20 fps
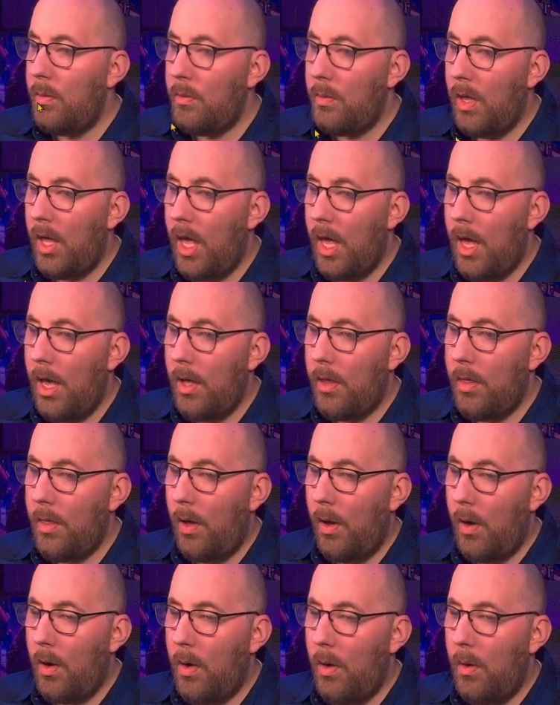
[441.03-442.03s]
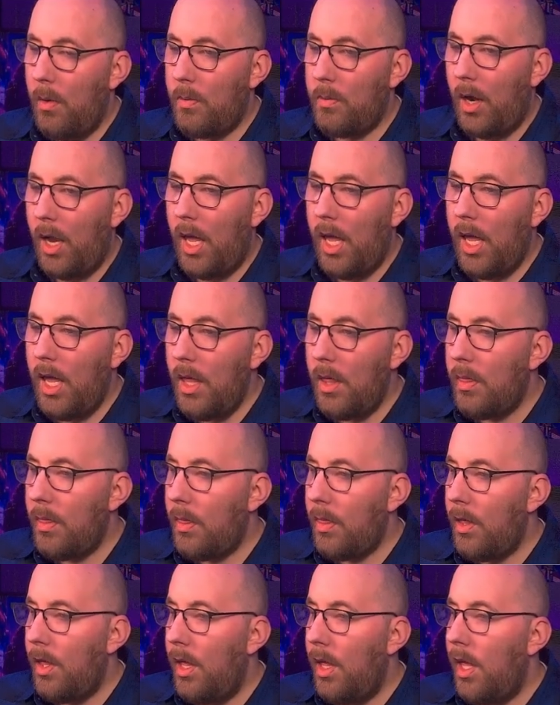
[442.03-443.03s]
we have our overlay,
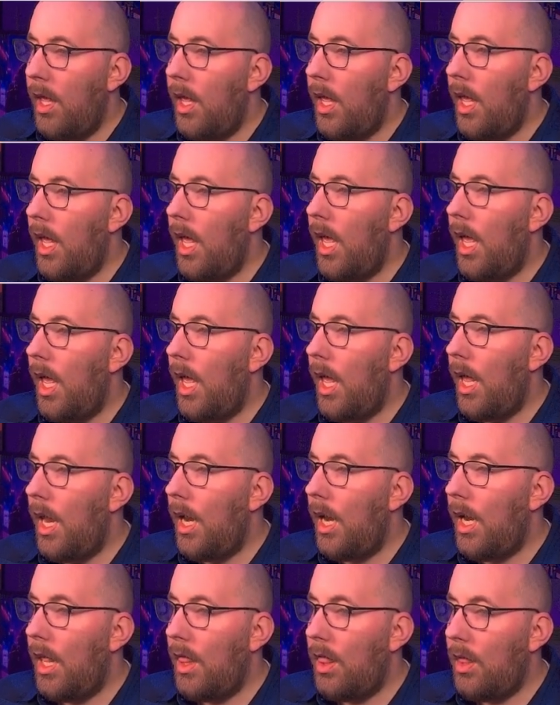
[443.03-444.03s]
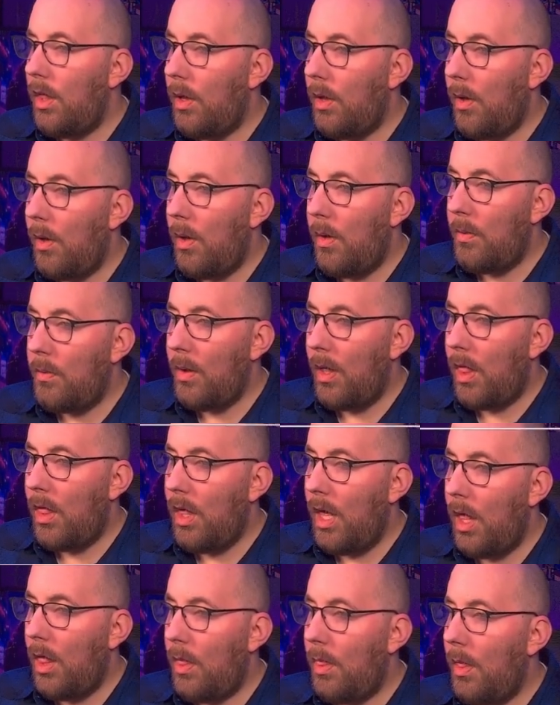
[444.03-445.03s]
and I need to go ahead
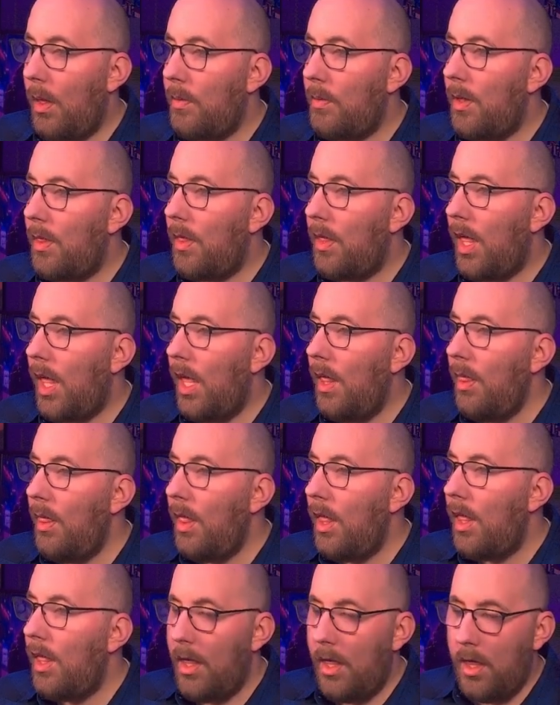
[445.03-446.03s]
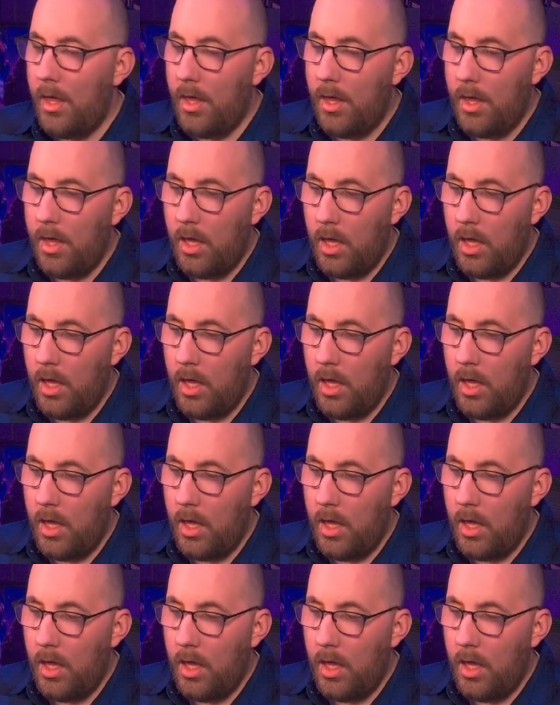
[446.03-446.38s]
and resize my webcam.